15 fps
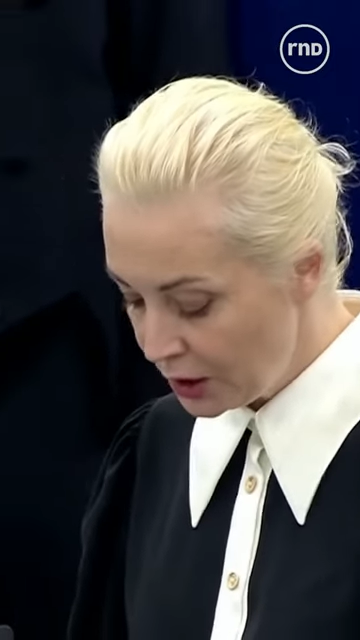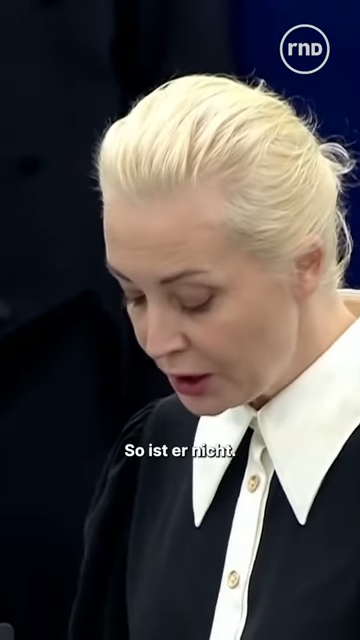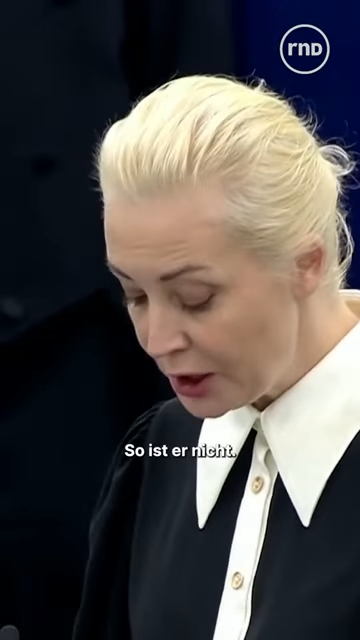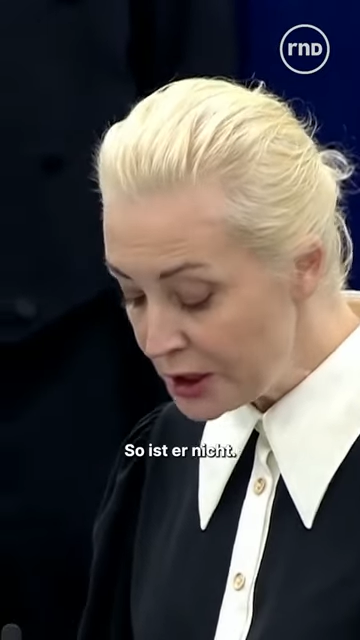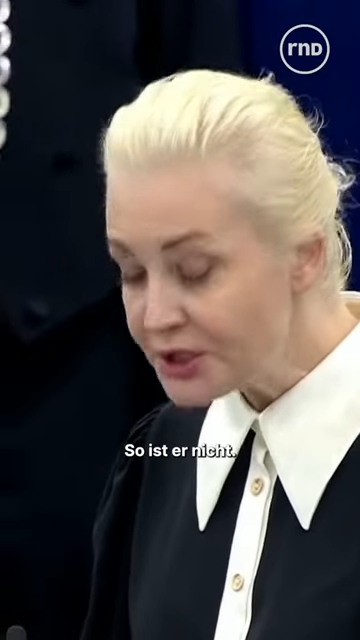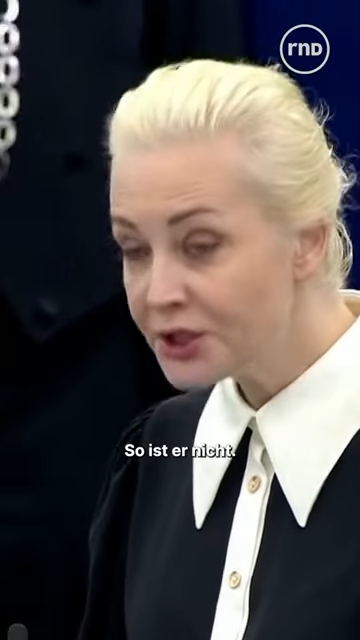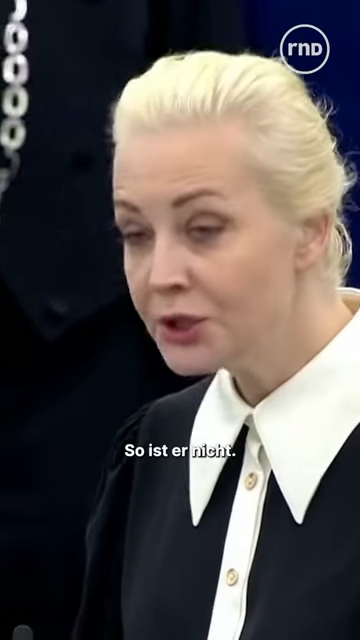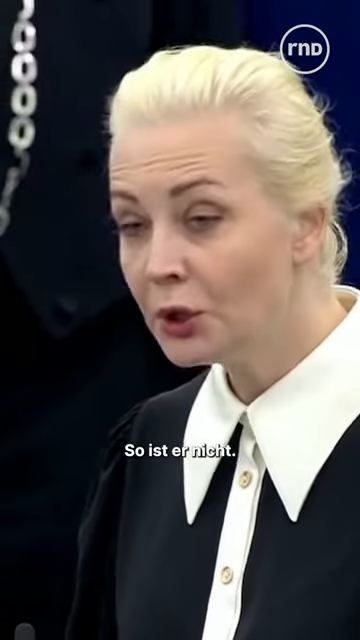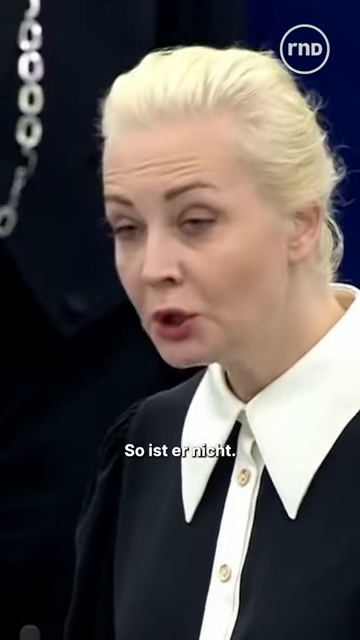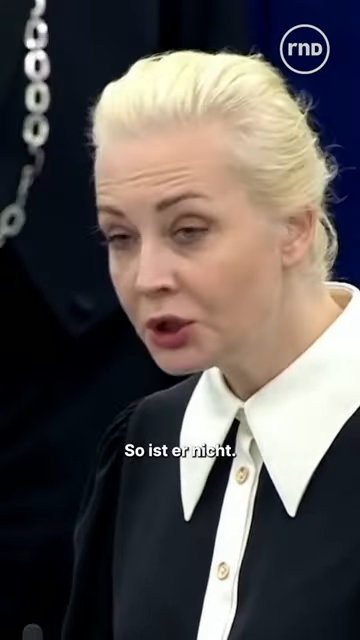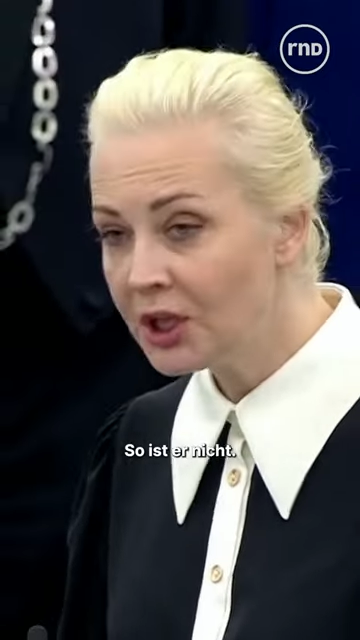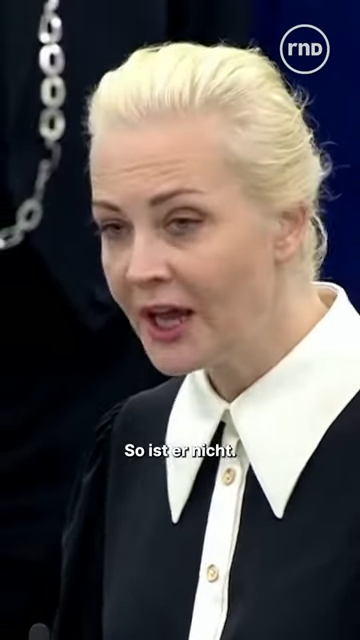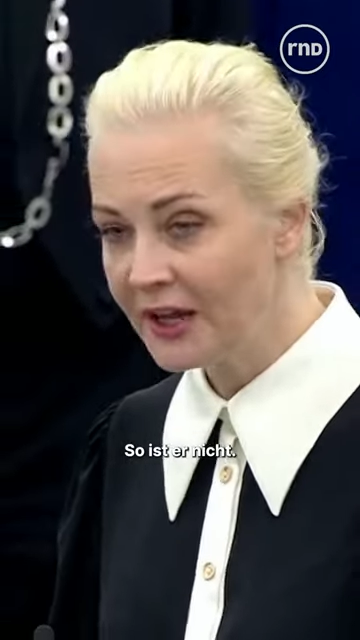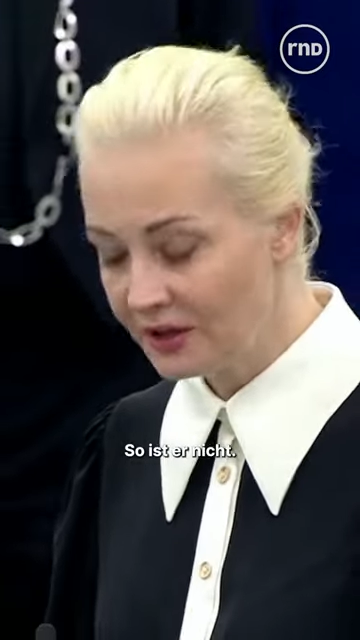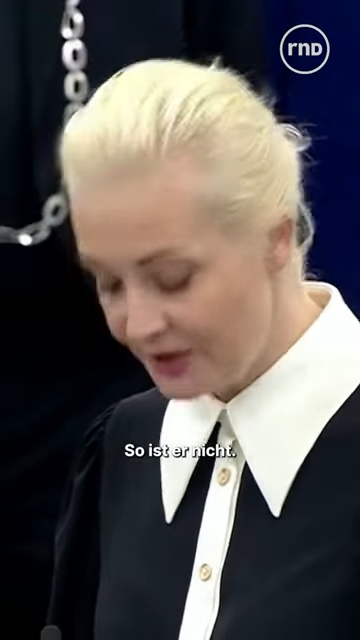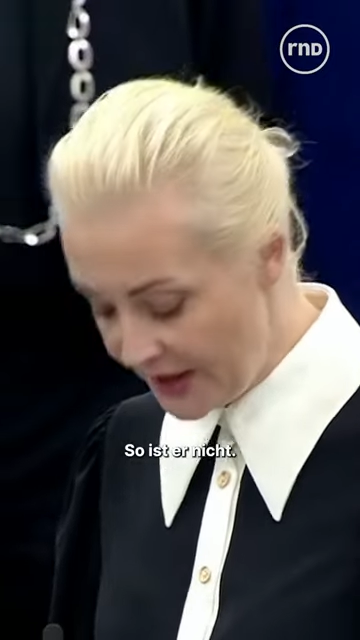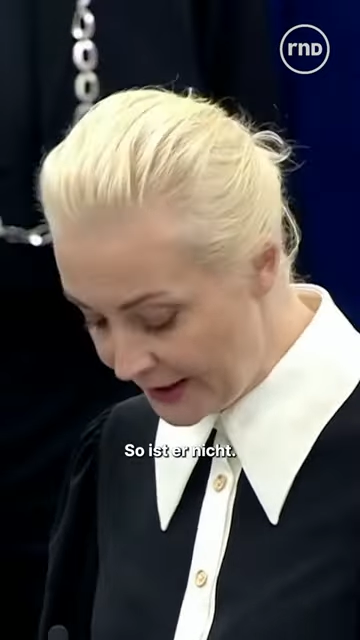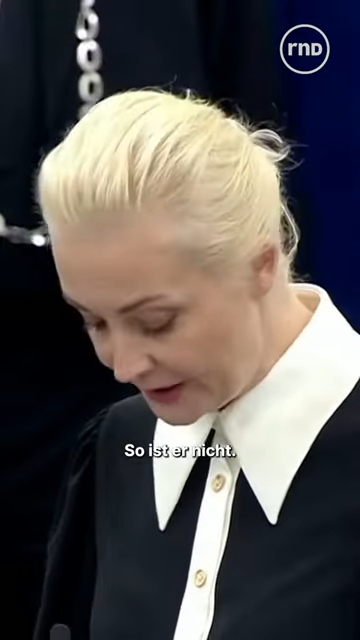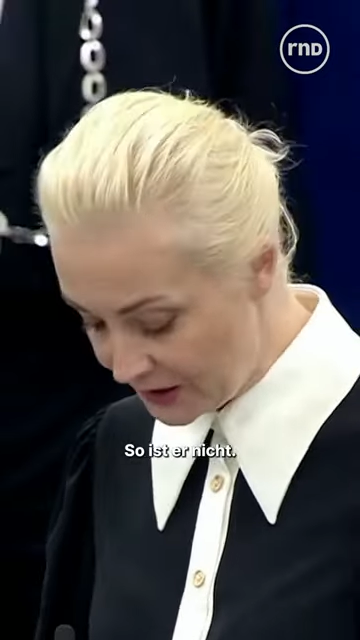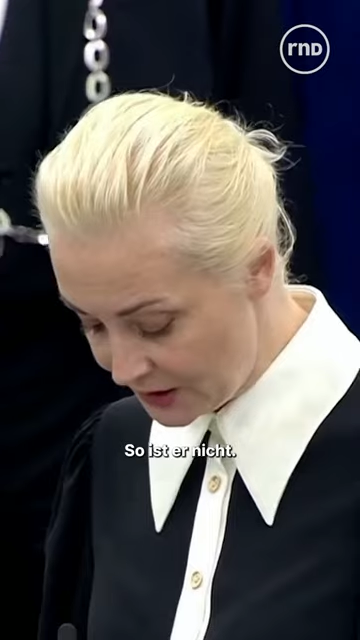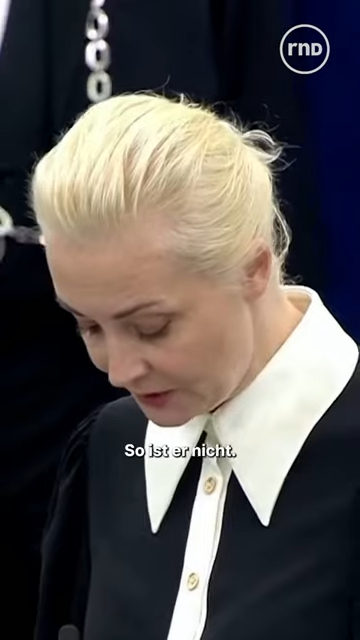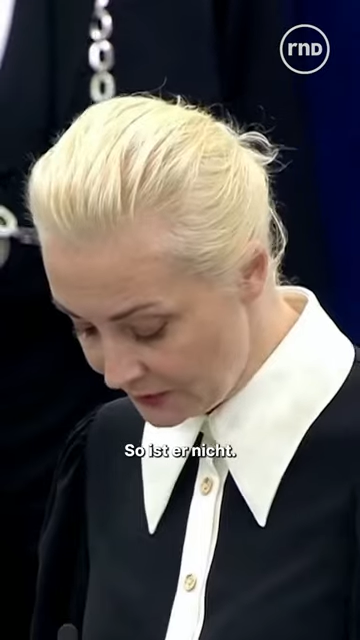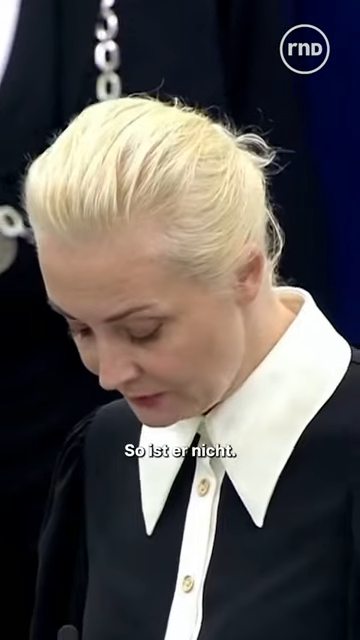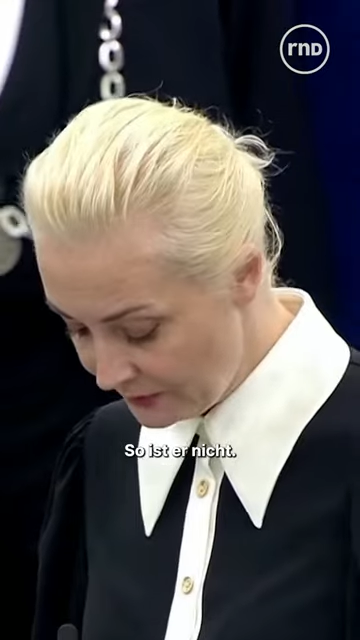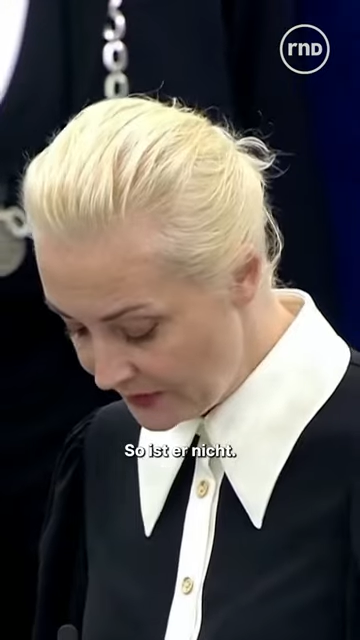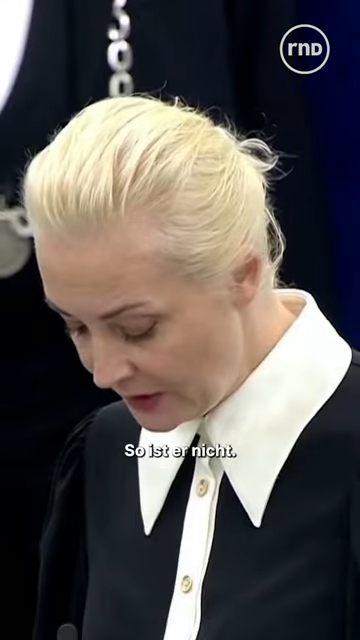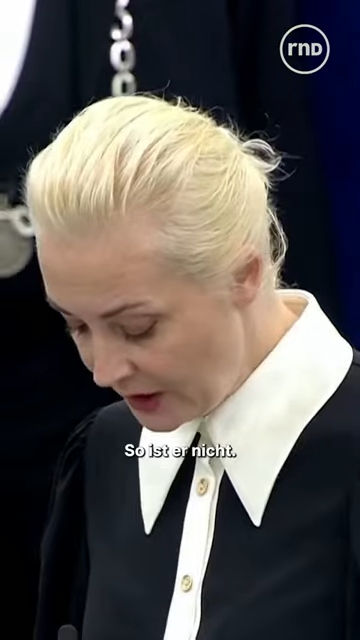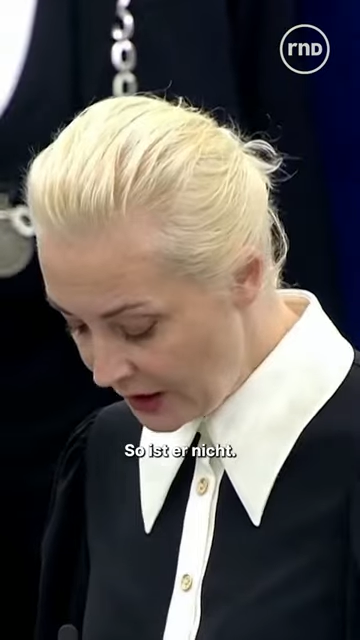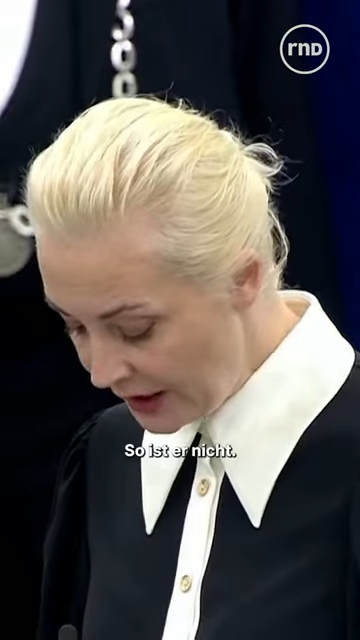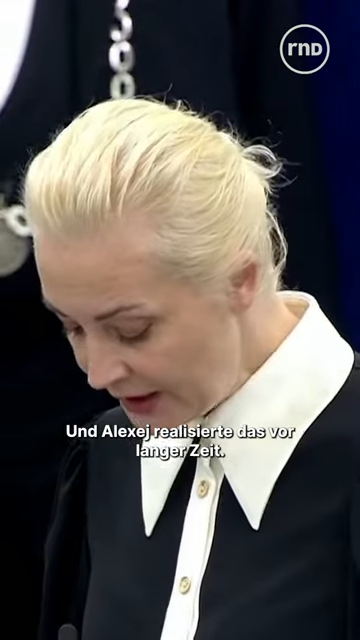He is not like that,
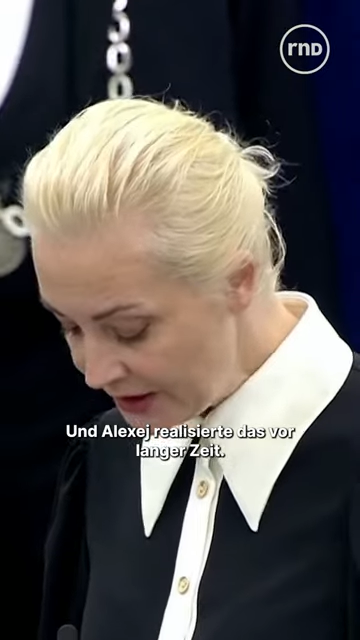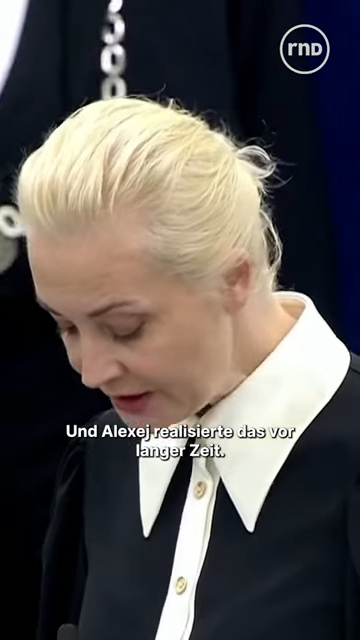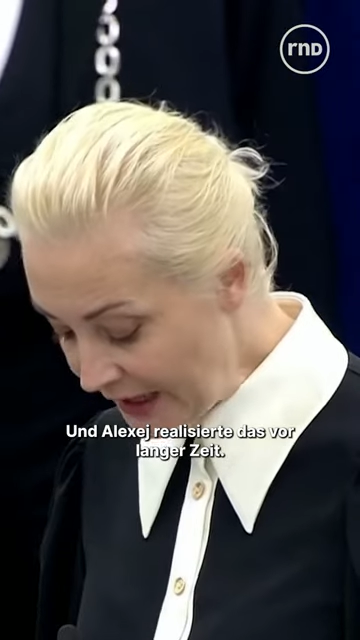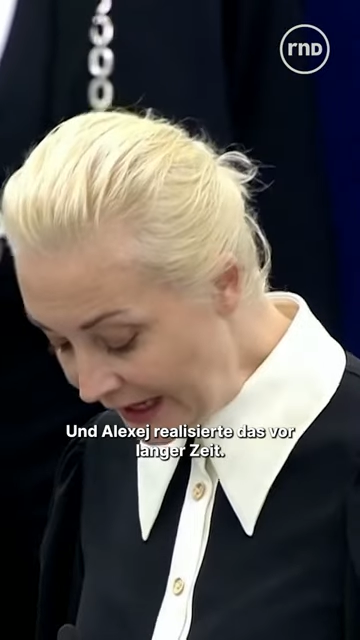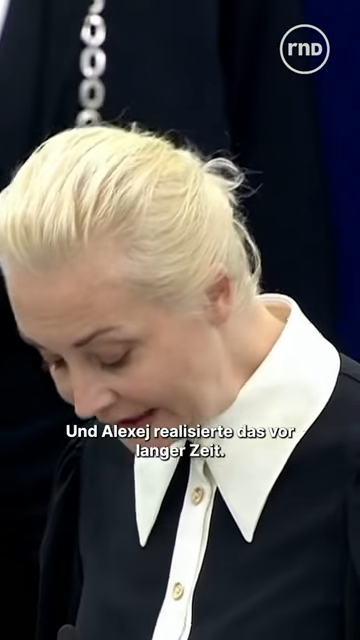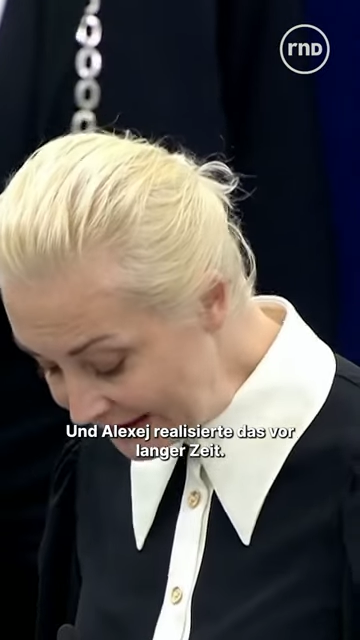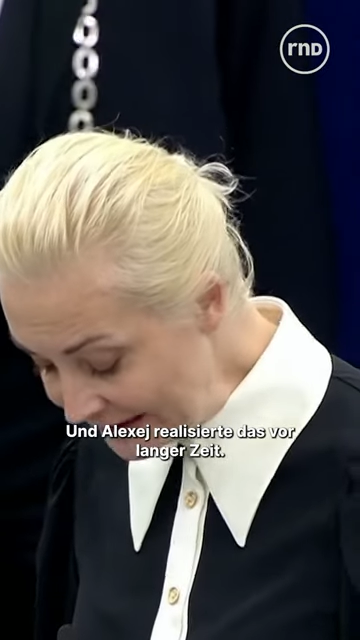and